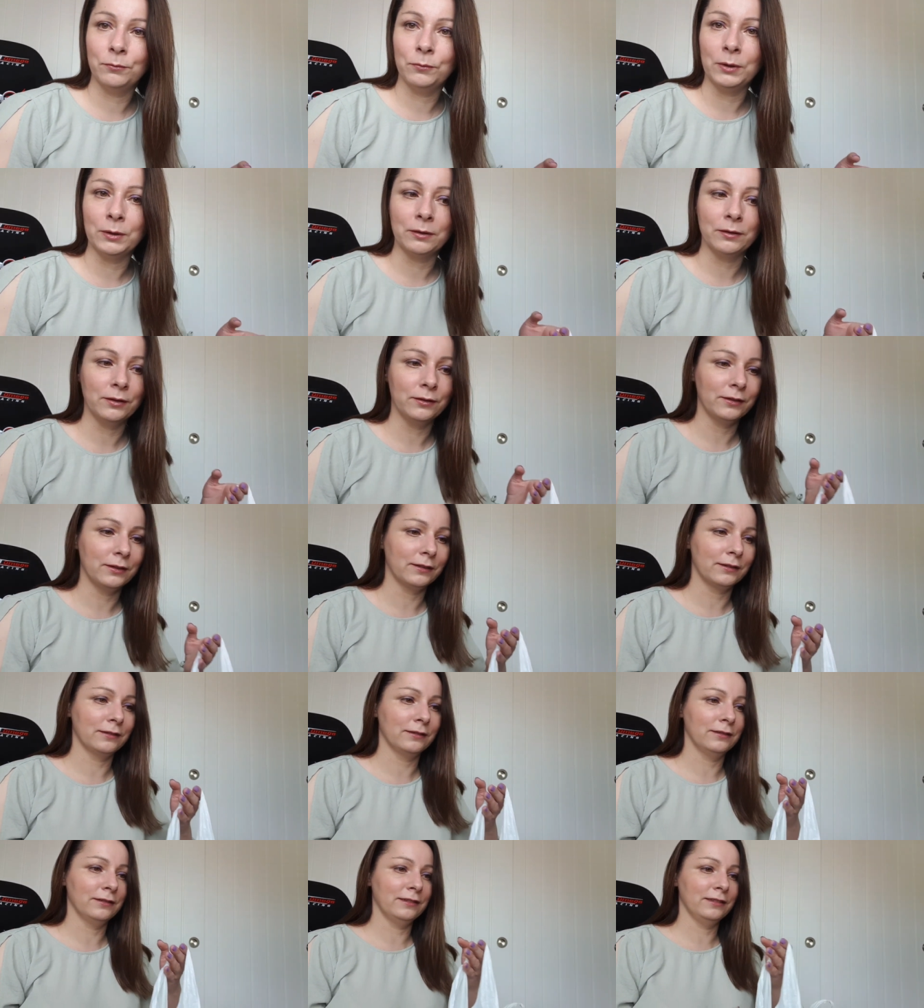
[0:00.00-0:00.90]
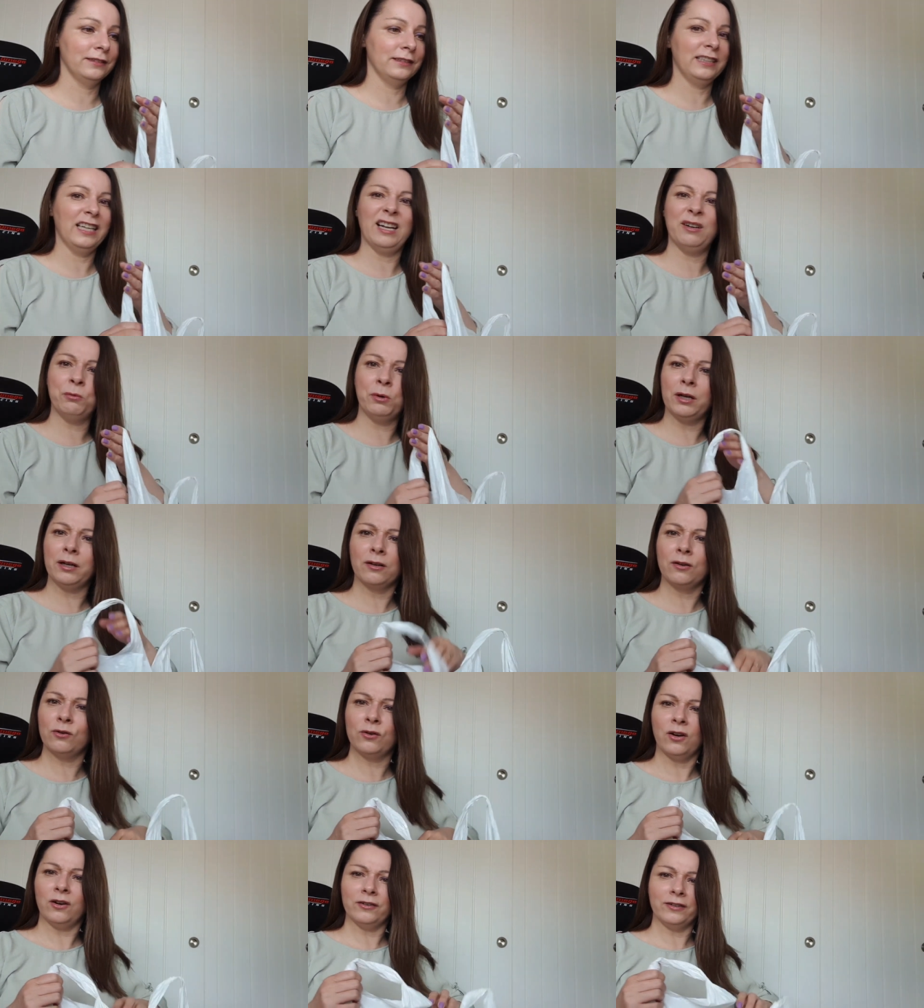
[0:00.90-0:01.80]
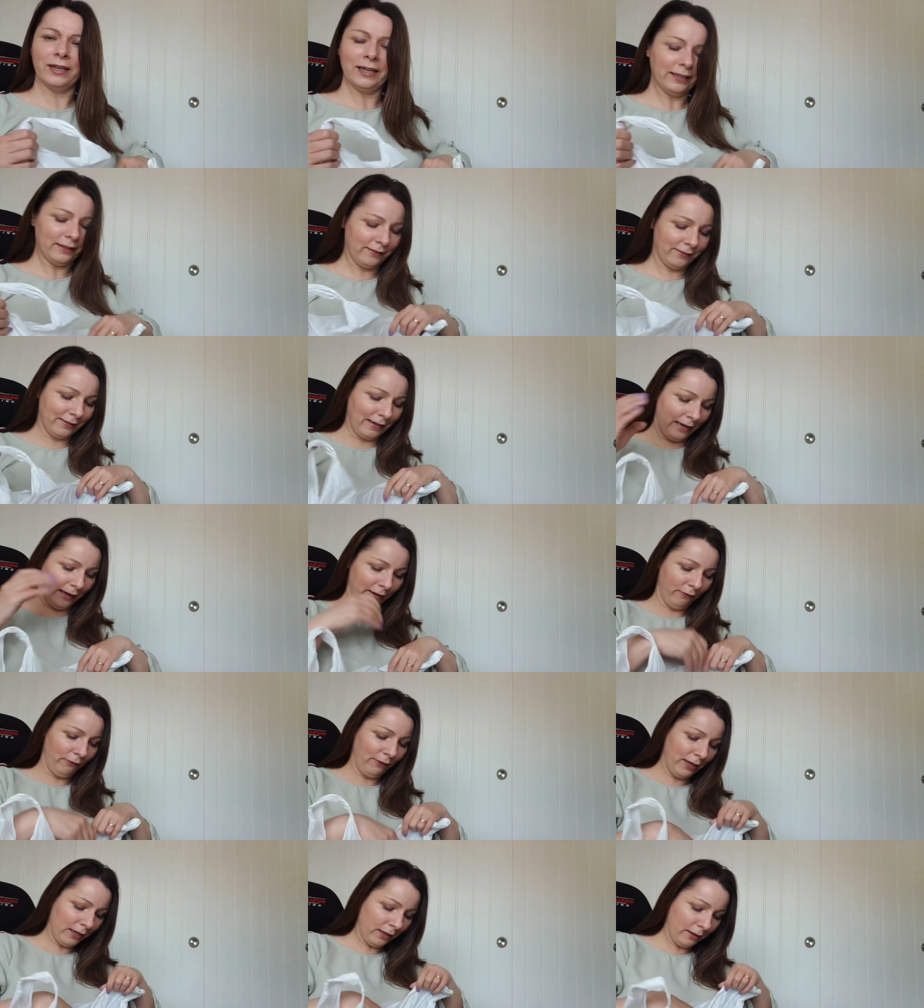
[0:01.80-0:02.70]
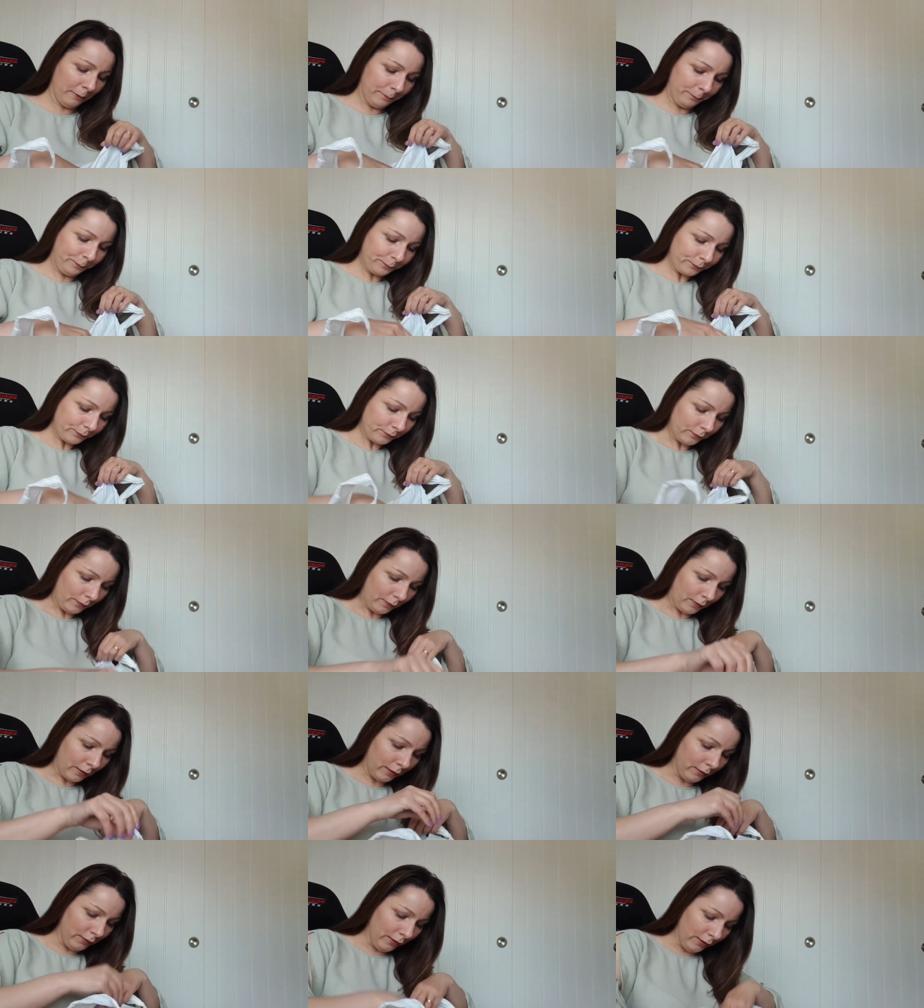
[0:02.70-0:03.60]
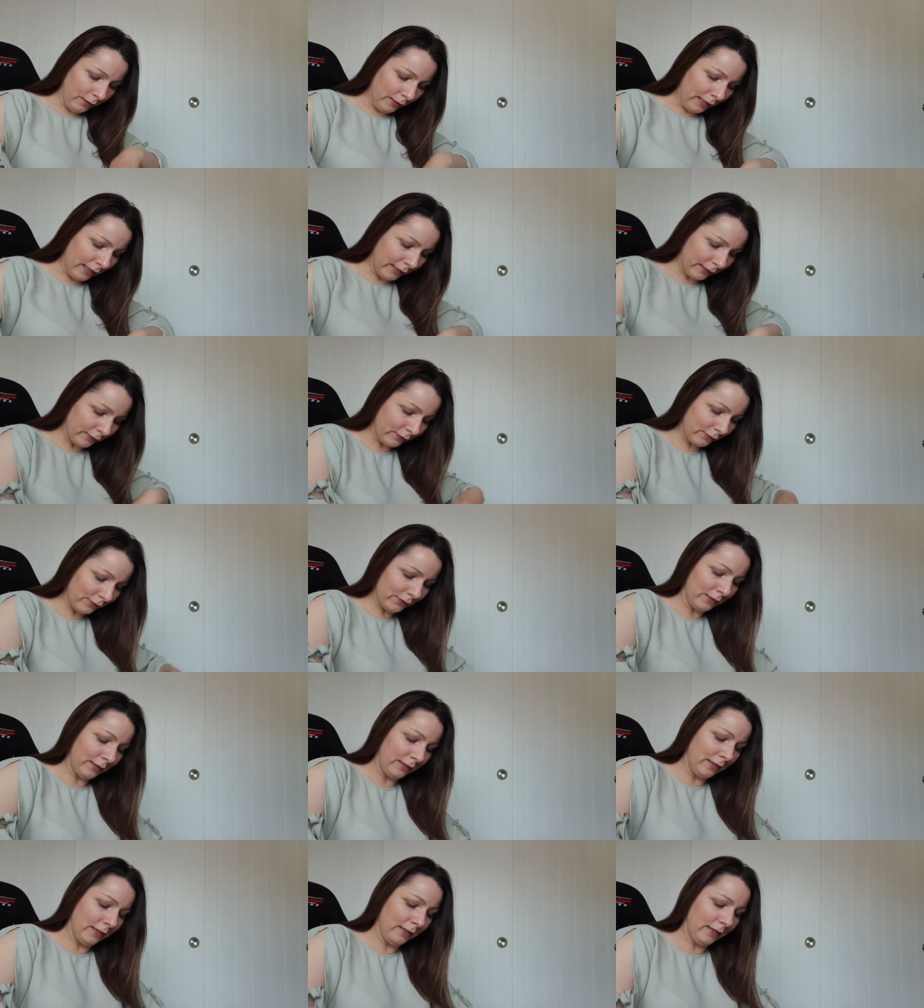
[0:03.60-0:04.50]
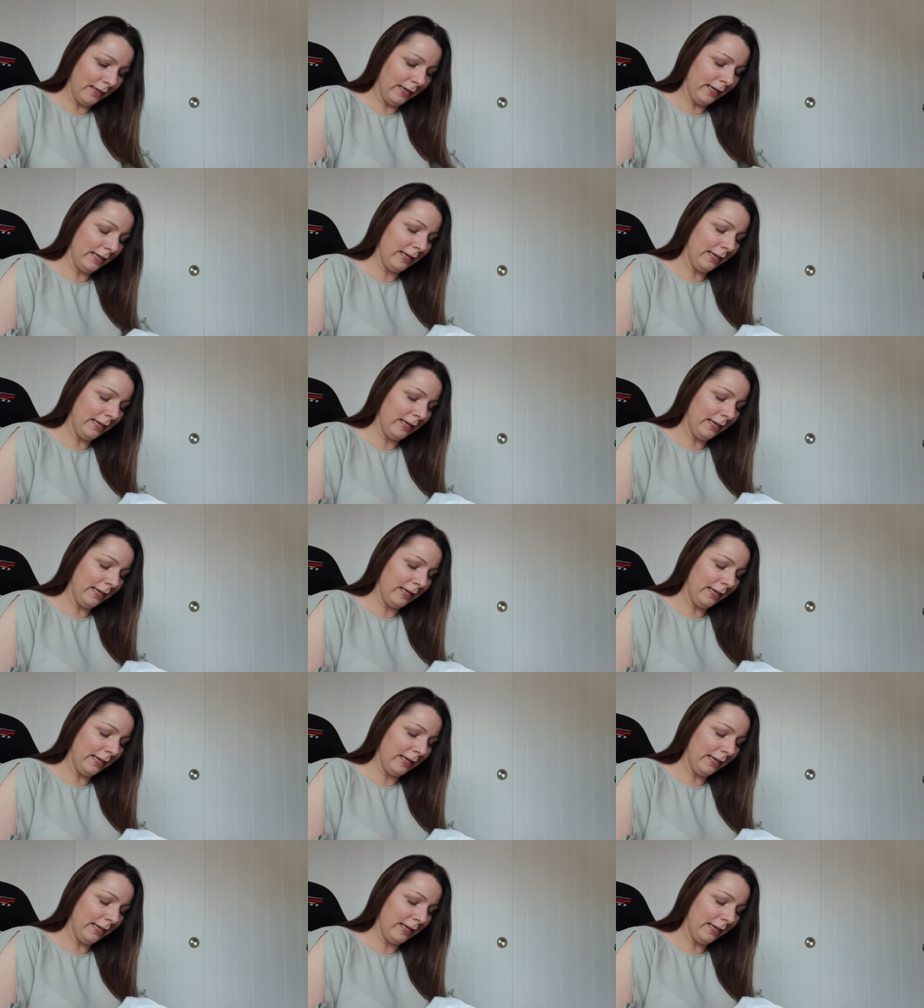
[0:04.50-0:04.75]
well, because, yeah, it was not a good idea to say anything. So next are uh,